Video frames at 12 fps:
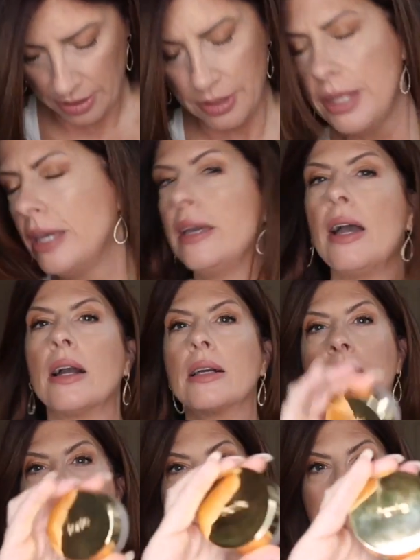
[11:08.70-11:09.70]
The
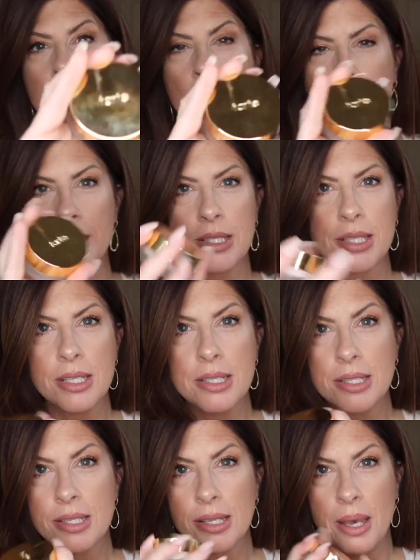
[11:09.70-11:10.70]
clean, this
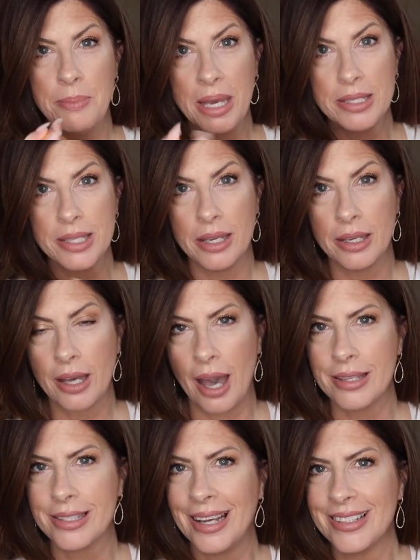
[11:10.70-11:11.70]
is amazing,
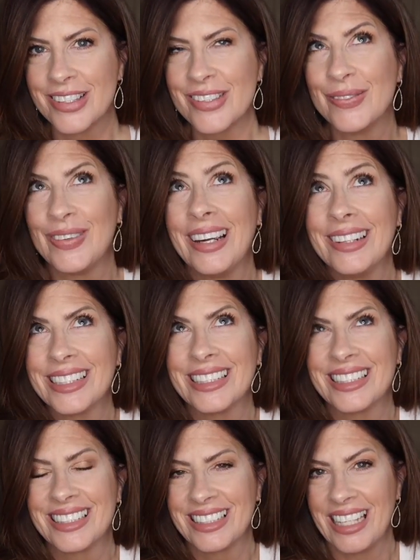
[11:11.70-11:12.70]
guys. I swear,
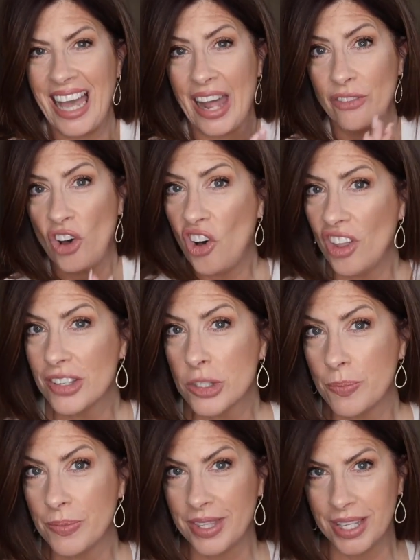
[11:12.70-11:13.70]
this, out of all
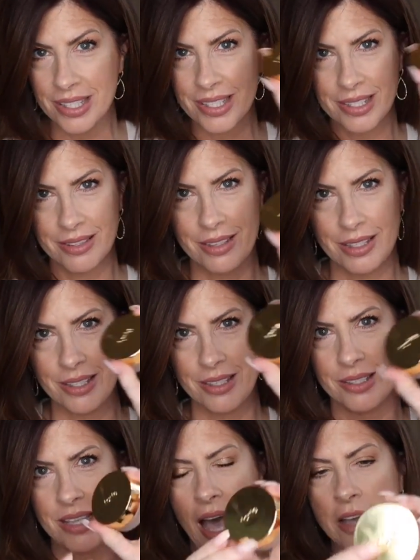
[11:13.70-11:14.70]
this
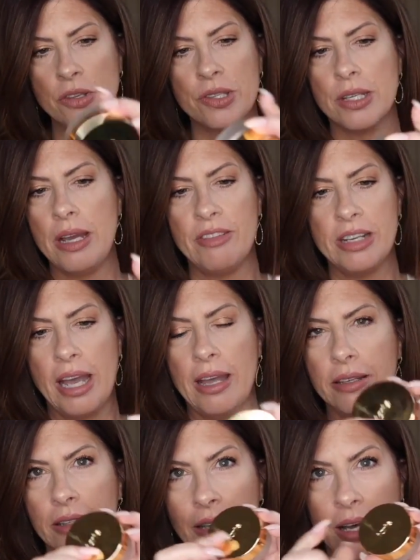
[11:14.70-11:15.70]
is, I use it every
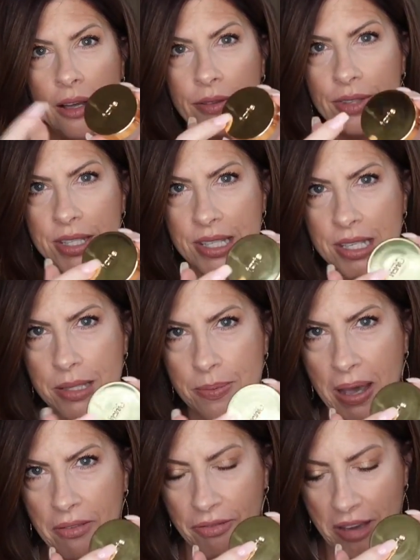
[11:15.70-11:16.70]
day. This is
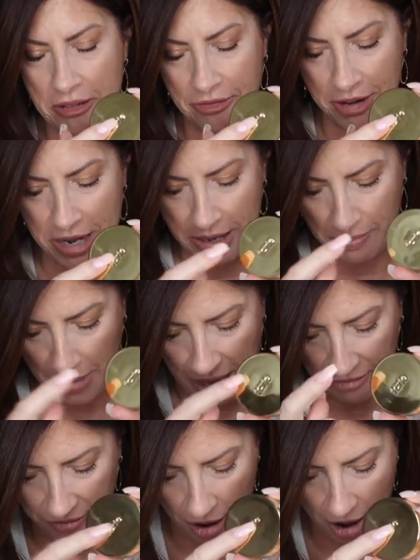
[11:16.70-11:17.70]
my favorite
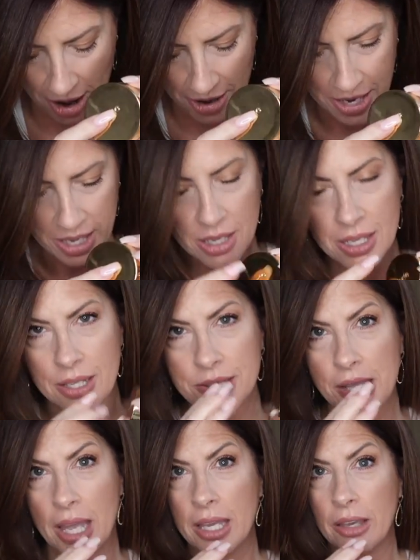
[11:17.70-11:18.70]
by far.
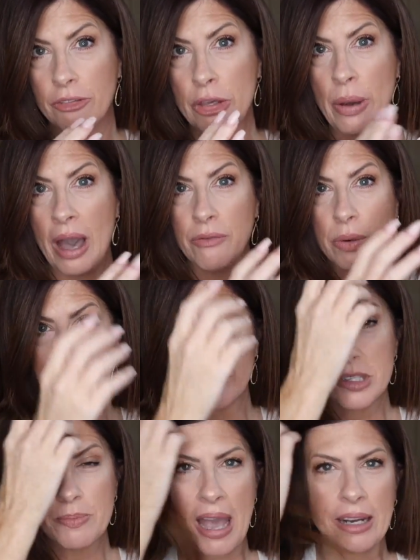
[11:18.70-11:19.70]
It's like if you have one of
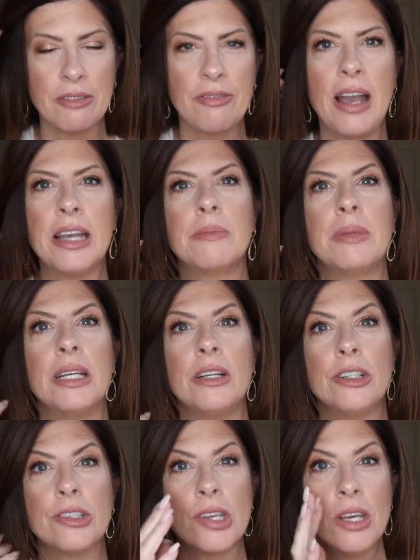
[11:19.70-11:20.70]
those magnifying
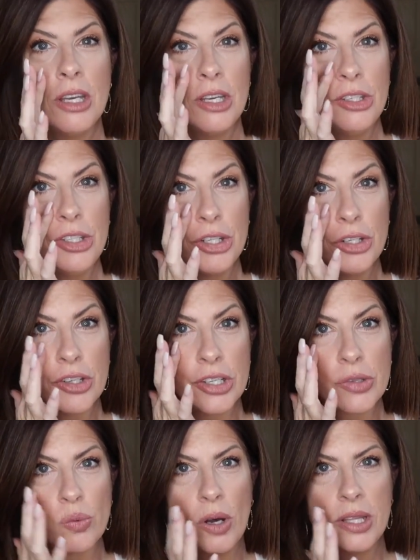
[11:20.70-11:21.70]
mirrors, do
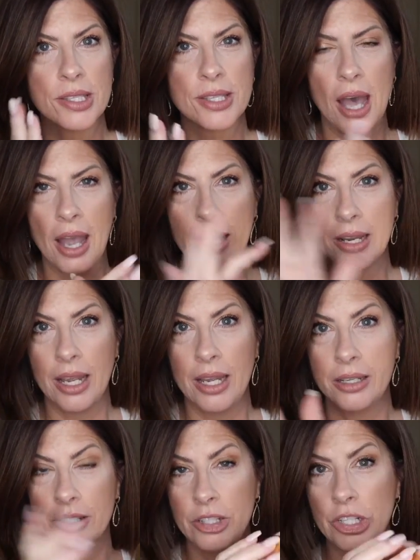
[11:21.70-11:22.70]
just one side
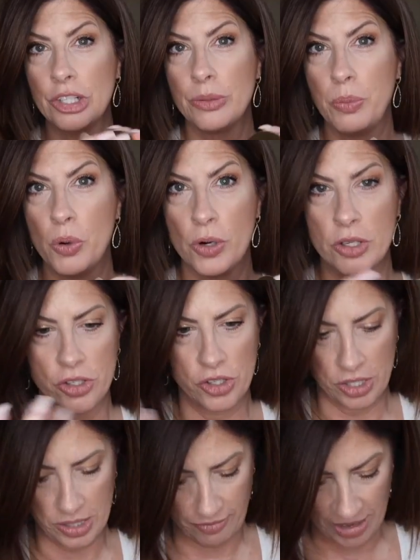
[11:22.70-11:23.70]
and your pores
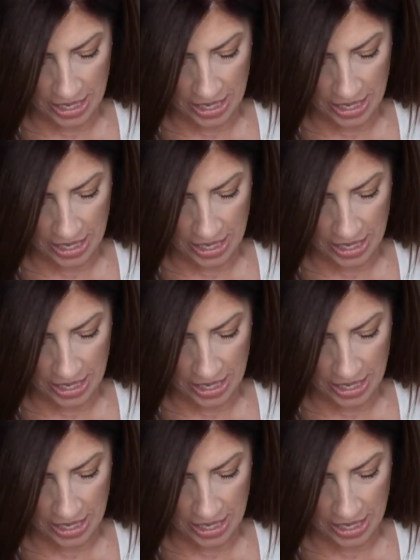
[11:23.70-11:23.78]
just